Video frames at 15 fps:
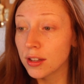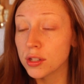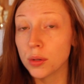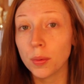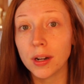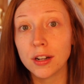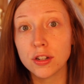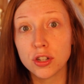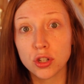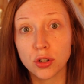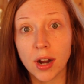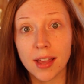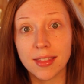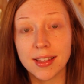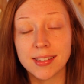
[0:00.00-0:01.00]
So we're going to just
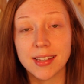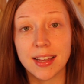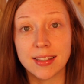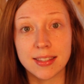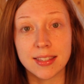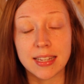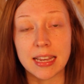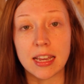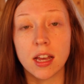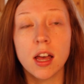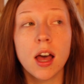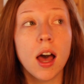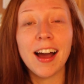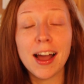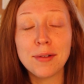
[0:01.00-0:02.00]
try these and see.
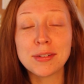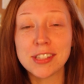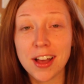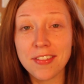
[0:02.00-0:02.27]
I was